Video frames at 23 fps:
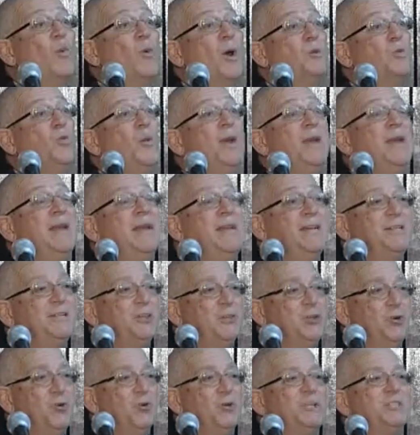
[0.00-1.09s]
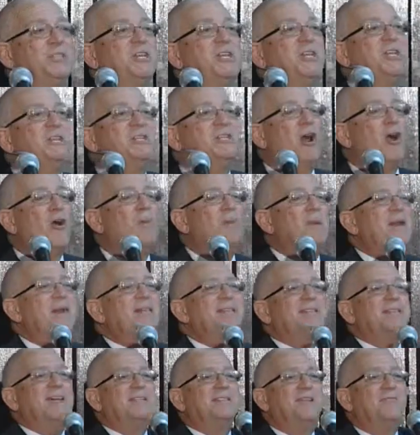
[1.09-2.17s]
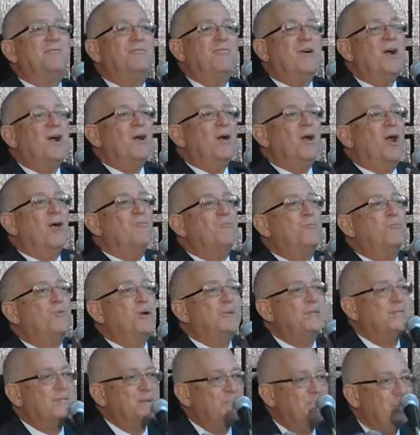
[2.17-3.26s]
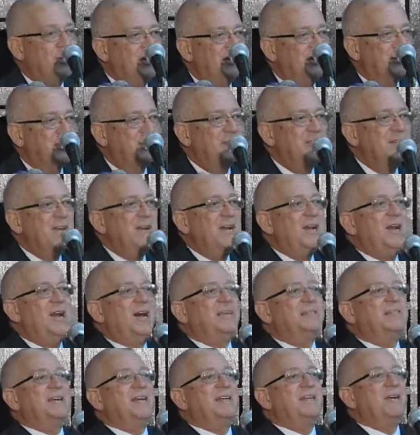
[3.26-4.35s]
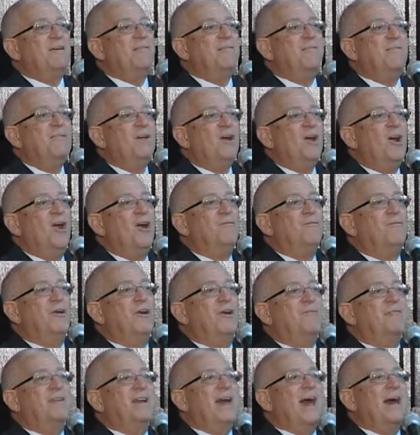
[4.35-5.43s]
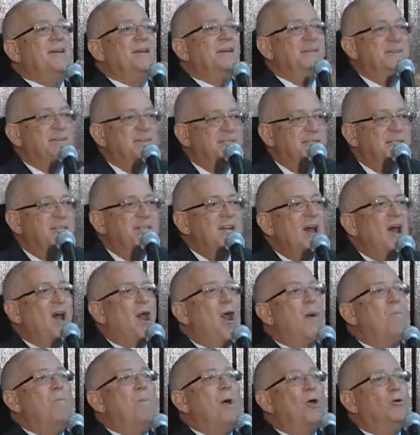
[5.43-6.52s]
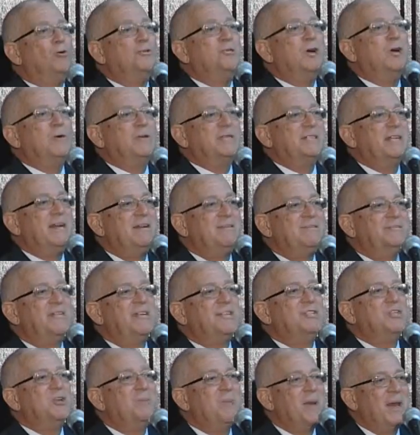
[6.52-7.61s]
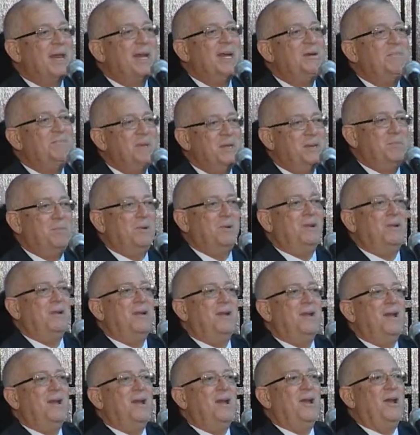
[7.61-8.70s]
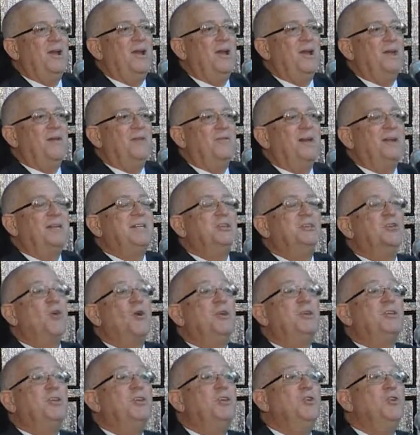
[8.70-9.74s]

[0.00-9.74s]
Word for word: What we need to do is to determine a set of, of principles, a set of, of, of canons about ourselves as Jamaican people that is going to